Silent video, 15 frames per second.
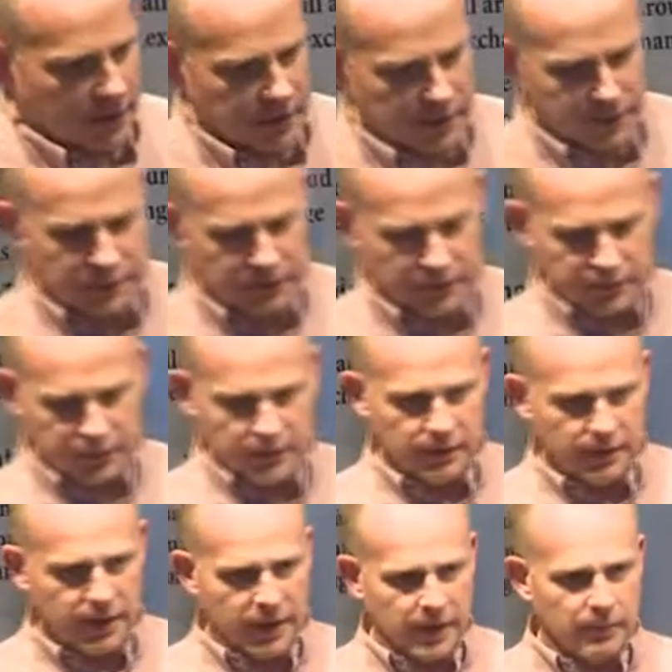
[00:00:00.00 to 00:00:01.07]
is
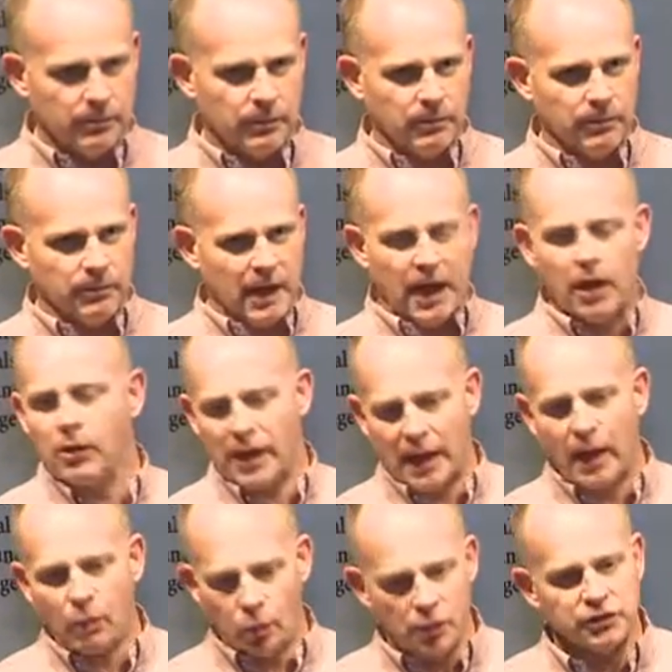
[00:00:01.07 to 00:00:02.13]

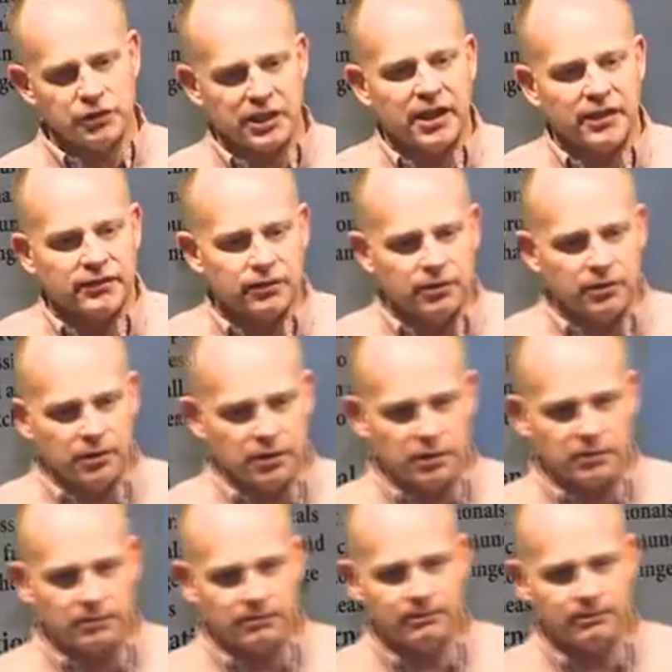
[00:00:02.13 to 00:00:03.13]
our worst case scenario. Okay.